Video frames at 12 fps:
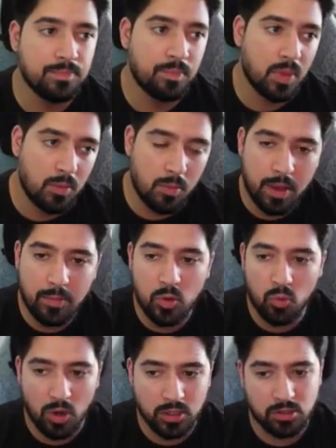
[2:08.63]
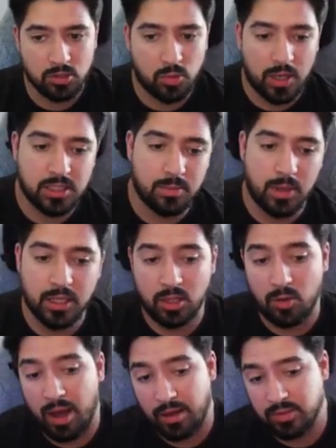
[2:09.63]
but maybe once or twice a month I'll
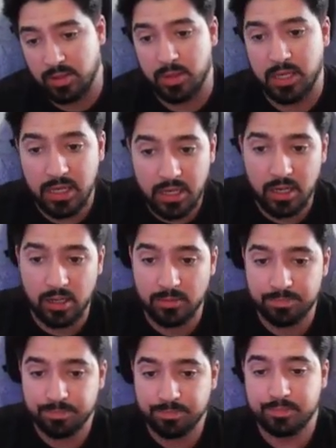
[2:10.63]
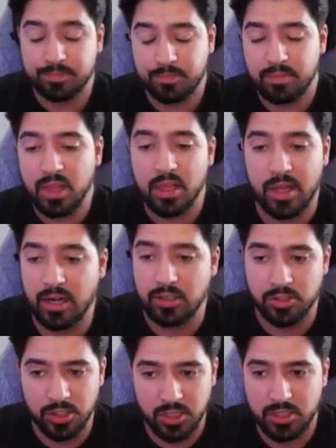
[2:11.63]
have something in here that is
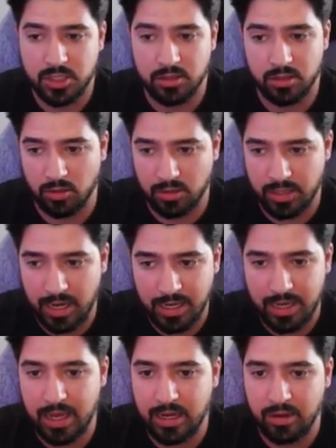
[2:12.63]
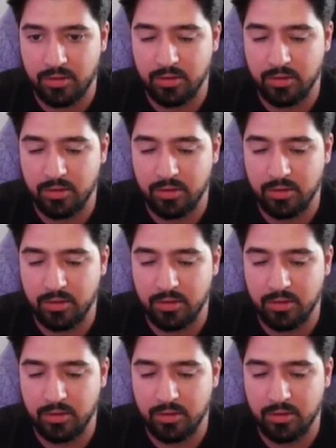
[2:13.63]
just the dedicated